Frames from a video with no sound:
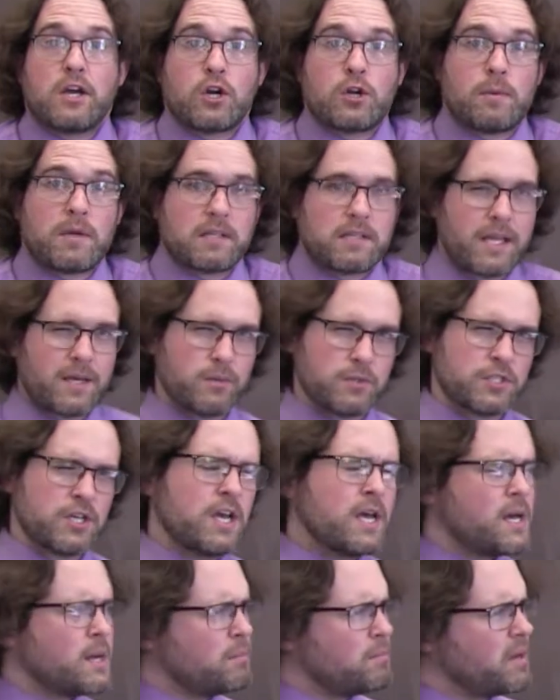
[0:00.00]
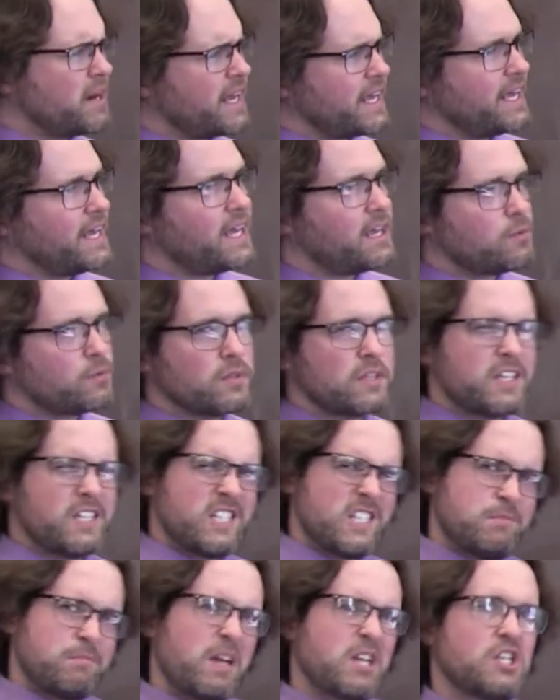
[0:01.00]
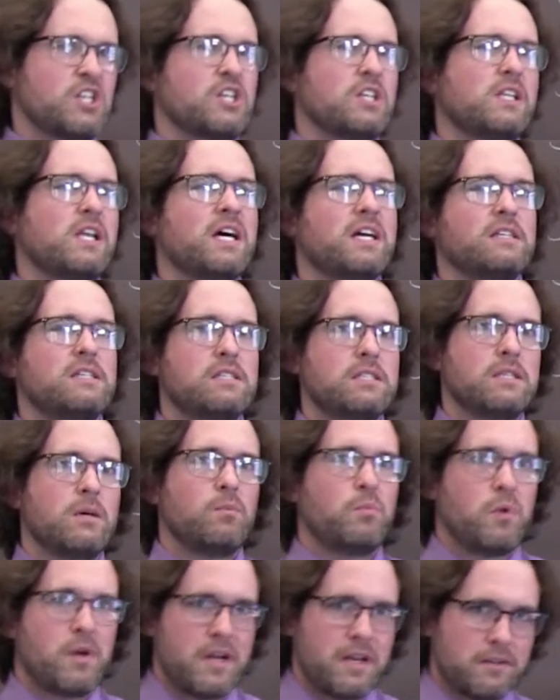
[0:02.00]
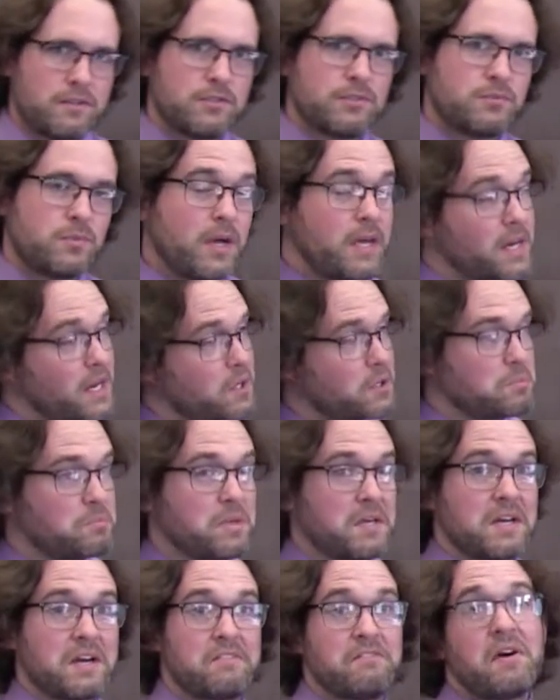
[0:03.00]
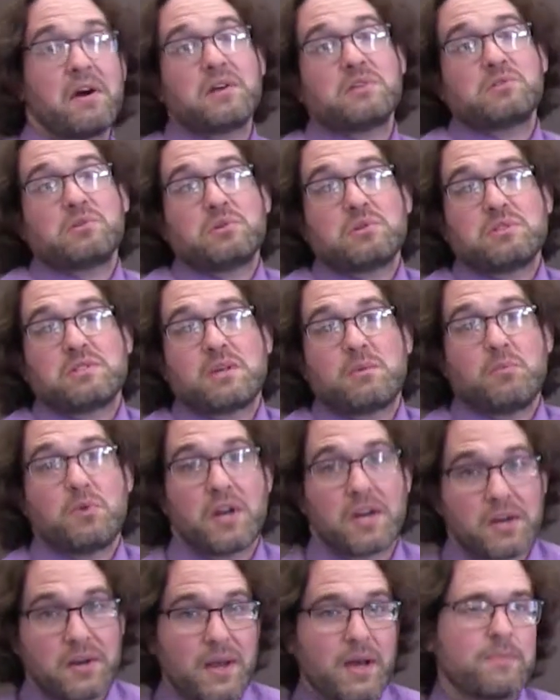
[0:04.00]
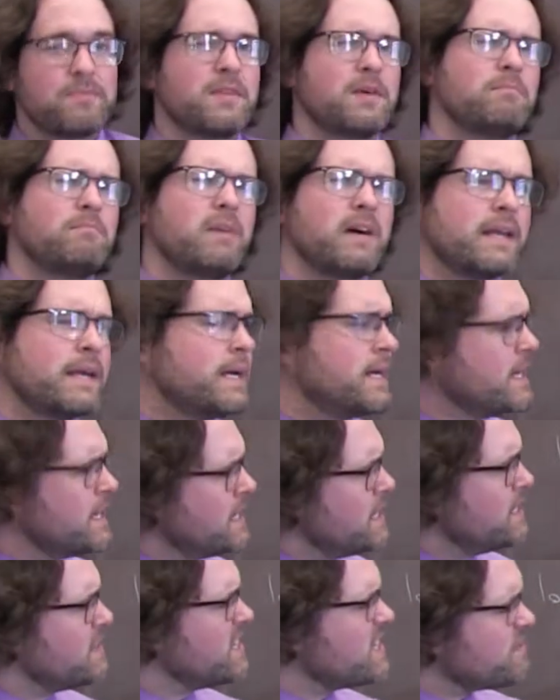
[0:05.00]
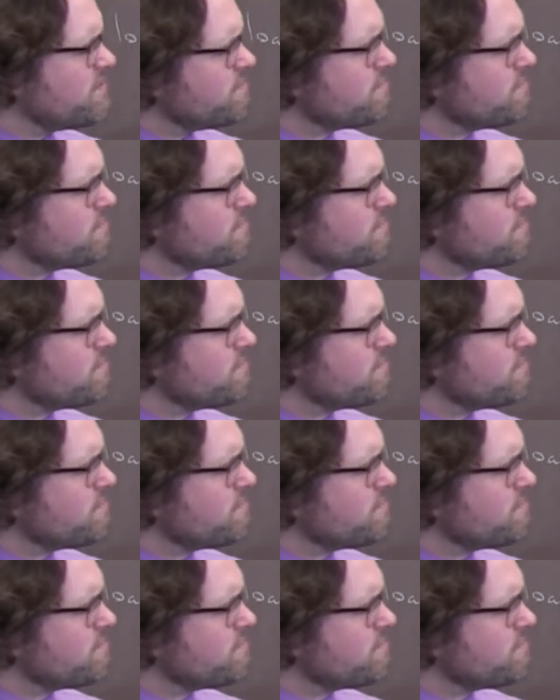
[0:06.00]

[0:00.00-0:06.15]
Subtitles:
Arabic language. But I can't really specialize someone else, right? I could be an advisor to someone, I could help them, but this